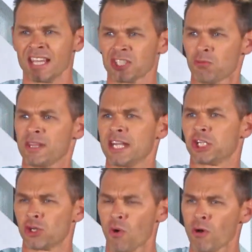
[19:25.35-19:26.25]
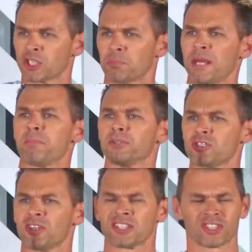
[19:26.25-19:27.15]
He's the one that draws people
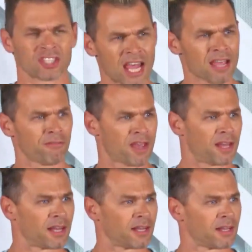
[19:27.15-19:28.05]
to the Savior.